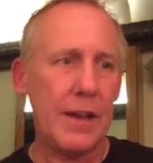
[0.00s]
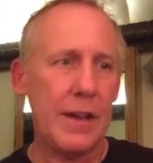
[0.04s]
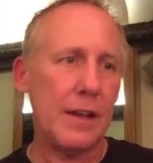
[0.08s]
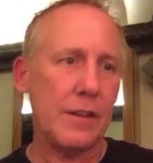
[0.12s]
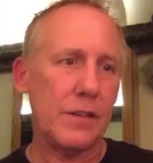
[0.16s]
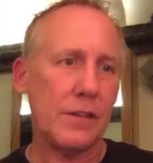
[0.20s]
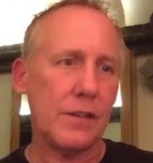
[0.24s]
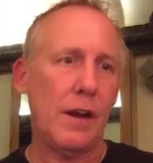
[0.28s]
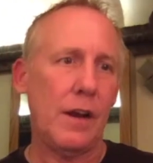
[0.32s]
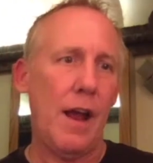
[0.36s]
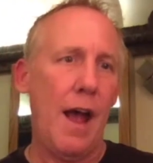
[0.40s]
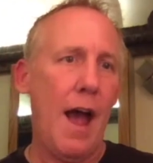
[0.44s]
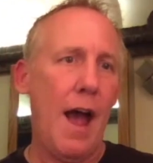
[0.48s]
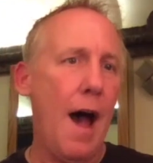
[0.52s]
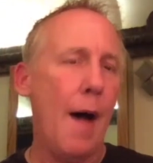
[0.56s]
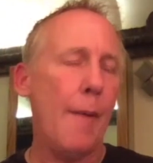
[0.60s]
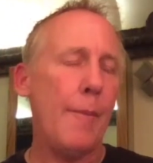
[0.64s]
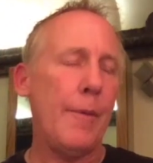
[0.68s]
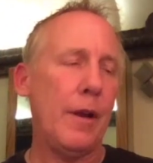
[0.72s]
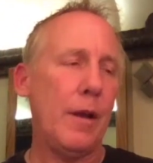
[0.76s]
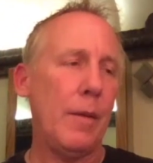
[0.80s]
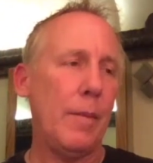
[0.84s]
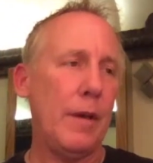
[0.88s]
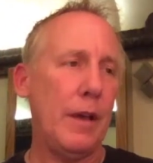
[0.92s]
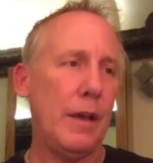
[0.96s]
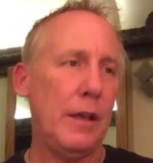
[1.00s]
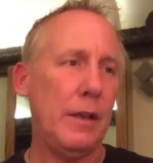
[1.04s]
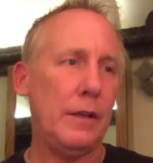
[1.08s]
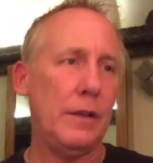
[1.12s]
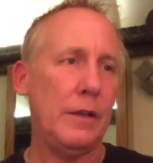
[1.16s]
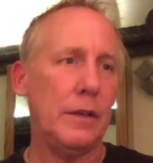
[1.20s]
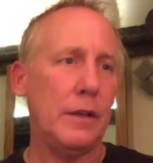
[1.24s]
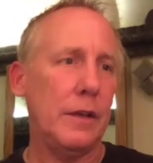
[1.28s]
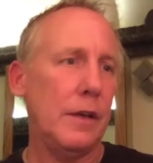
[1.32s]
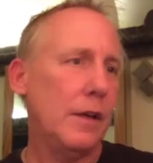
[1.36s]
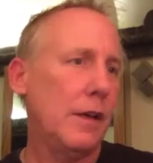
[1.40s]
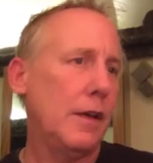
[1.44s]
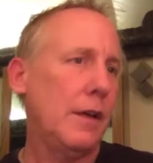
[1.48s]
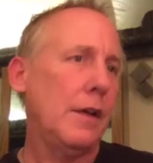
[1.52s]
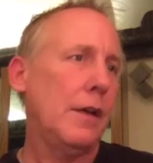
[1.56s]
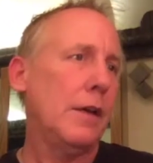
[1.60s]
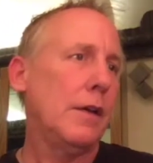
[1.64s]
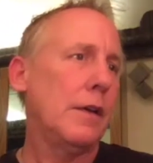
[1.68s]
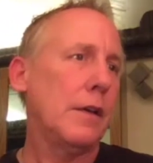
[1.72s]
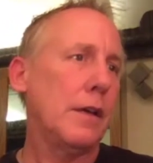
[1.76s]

But I think it's going to happen. I mean,